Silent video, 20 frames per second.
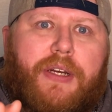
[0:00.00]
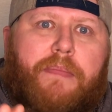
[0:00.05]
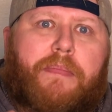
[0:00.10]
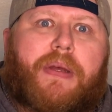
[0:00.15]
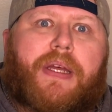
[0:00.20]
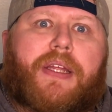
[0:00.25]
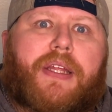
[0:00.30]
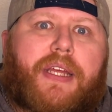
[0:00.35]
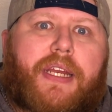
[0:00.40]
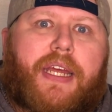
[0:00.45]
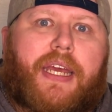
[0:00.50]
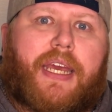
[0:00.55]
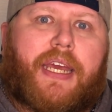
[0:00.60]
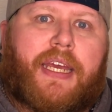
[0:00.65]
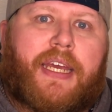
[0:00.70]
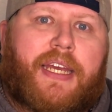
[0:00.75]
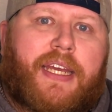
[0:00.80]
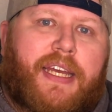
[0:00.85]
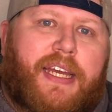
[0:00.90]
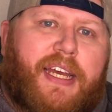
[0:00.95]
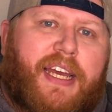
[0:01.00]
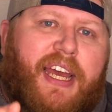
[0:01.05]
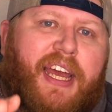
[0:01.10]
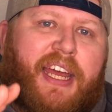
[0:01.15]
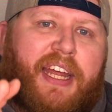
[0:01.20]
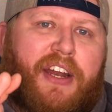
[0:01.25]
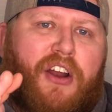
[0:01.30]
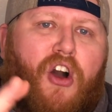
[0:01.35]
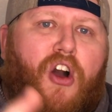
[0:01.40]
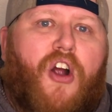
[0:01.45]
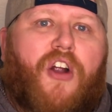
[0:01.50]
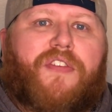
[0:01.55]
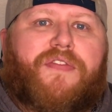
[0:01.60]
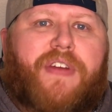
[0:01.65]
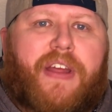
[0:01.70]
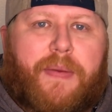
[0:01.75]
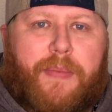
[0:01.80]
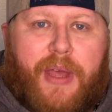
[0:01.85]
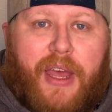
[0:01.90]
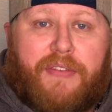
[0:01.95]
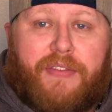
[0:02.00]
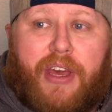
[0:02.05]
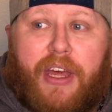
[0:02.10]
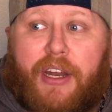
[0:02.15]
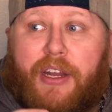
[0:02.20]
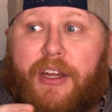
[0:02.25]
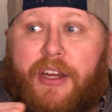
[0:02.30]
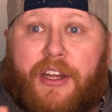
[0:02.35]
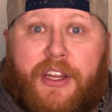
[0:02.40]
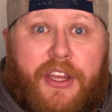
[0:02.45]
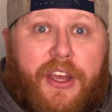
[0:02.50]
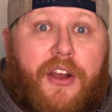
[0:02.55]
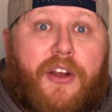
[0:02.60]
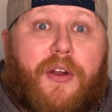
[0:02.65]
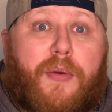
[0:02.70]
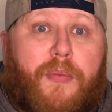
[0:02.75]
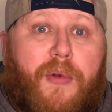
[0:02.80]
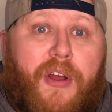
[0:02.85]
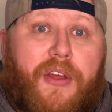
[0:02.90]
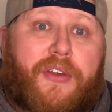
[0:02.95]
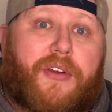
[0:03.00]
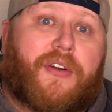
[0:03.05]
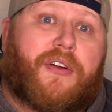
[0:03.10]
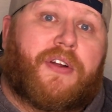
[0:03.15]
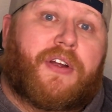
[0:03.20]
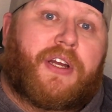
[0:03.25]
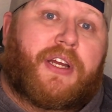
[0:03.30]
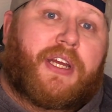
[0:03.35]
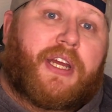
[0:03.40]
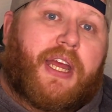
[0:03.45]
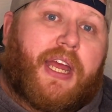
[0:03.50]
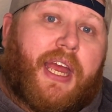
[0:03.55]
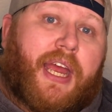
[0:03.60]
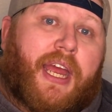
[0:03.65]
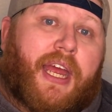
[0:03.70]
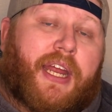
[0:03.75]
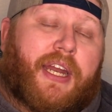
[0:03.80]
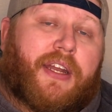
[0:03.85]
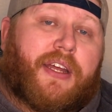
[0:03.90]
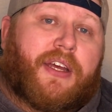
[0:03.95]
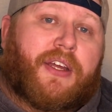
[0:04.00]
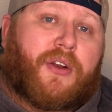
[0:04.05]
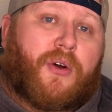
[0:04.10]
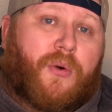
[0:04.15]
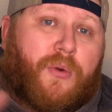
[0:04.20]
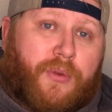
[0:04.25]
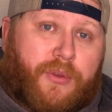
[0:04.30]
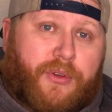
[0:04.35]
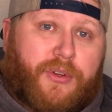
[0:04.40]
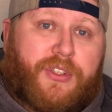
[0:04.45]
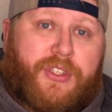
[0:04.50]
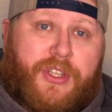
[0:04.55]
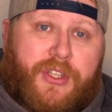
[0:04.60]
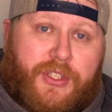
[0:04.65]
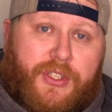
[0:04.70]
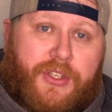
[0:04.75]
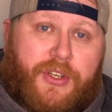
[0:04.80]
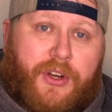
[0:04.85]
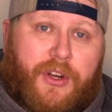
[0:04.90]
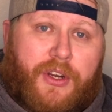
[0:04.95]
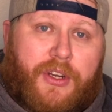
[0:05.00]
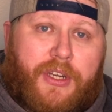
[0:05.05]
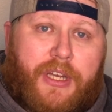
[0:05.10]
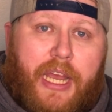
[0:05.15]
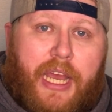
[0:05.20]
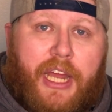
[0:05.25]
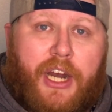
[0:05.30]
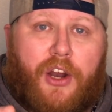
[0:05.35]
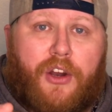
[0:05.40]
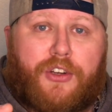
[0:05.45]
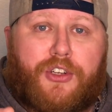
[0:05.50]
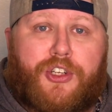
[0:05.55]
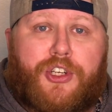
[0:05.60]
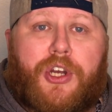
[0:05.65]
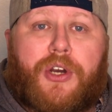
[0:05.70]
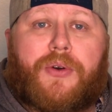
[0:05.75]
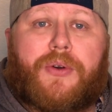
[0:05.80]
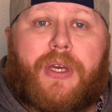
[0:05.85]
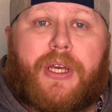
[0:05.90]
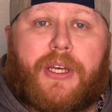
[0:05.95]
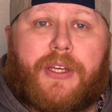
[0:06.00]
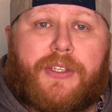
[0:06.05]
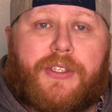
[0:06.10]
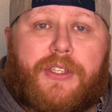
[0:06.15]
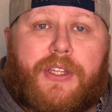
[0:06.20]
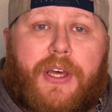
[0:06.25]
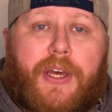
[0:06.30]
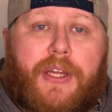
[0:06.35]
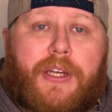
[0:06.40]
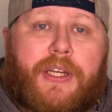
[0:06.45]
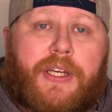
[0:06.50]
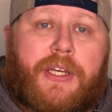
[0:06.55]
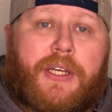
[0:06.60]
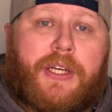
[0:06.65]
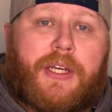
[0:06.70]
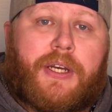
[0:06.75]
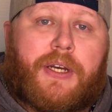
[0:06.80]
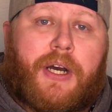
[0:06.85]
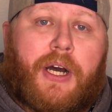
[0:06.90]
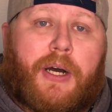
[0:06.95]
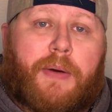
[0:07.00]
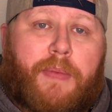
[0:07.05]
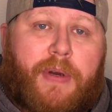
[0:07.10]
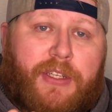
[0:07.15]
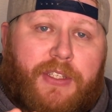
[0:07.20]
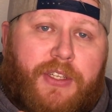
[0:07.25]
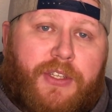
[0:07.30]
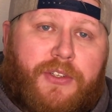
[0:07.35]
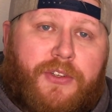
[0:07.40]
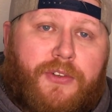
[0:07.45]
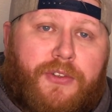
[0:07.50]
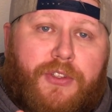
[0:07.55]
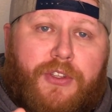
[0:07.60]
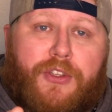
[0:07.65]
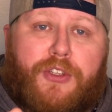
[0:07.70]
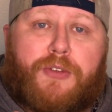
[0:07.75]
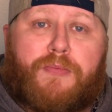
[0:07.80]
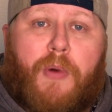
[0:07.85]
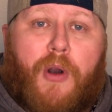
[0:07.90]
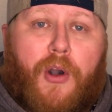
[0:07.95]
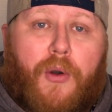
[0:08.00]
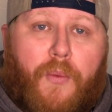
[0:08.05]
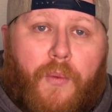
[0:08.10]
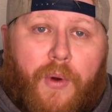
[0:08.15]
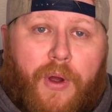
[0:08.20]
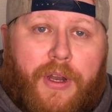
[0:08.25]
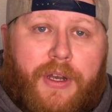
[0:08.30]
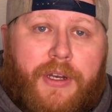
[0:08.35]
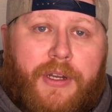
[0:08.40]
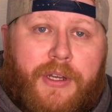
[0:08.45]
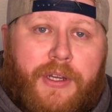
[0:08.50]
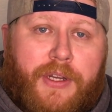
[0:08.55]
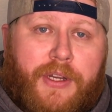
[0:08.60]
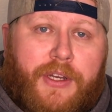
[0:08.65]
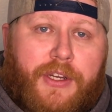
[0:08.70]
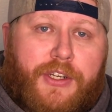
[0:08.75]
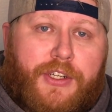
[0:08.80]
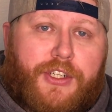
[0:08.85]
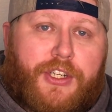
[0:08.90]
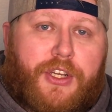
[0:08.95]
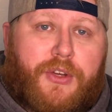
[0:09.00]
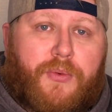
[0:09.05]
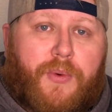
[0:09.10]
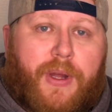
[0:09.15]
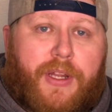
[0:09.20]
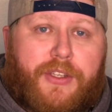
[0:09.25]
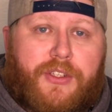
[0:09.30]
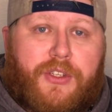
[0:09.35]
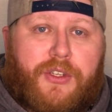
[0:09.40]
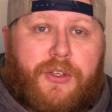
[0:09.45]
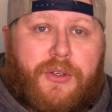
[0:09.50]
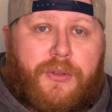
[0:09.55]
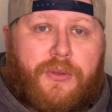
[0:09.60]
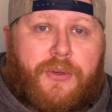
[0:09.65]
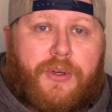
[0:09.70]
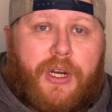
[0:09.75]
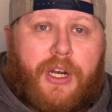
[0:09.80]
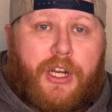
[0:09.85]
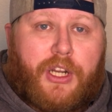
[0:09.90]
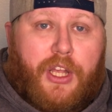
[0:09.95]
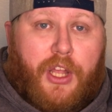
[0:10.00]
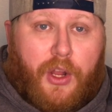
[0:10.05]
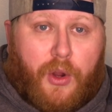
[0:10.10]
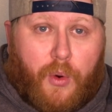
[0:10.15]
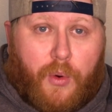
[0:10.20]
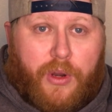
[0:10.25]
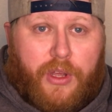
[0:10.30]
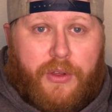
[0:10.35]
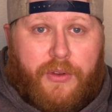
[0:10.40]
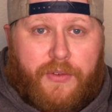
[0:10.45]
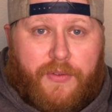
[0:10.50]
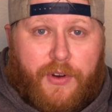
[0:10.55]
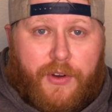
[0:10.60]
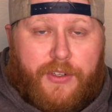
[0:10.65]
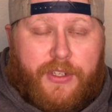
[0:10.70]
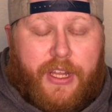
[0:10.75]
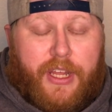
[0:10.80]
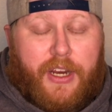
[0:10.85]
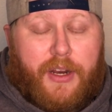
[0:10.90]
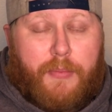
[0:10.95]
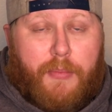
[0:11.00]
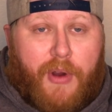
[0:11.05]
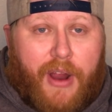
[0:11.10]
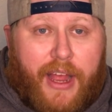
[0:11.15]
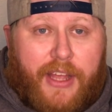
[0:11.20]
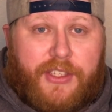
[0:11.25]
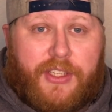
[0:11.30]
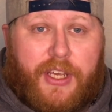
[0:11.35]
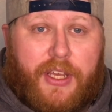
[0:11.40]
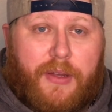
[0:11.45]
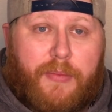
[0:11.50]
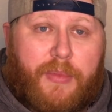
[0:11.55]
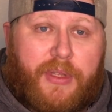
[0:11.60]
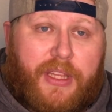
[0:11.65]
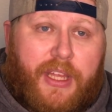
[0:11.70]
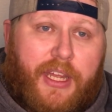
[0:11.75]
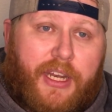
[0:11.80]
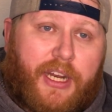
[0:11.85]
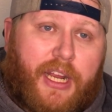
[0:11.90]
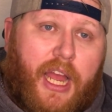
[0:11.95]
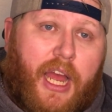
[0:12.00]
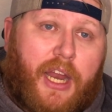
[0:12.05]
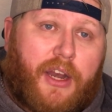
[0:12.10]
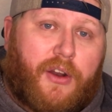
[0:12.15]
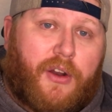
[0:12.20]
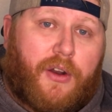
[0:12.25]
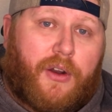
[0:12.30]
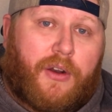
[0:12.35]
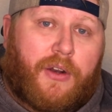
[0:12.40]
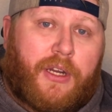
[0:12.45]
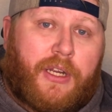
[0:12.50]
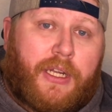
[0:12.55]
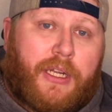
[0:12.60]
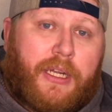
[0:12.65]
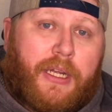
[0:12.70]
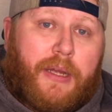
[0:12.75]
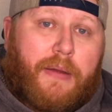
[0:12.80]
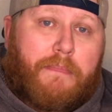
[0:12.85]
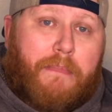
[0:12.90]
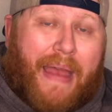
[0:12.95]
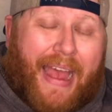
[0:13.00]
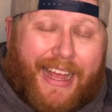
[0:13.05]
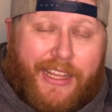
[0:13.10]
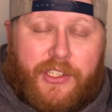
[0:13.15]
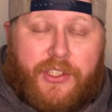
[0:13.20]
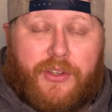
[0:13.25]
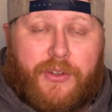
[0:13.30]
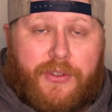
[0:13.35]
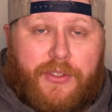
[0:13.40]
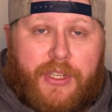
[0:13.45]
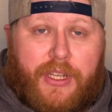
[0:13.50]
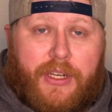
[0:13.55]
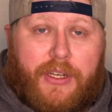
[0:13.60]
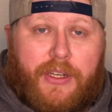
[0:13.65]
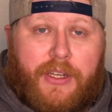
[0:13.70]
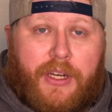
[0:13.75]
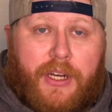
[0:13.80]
ability. In our family, I've got a younger brother and an older sister. And our joke is that my sister's the smart one. She went to Concordia University in Nebraska, but then got her master's at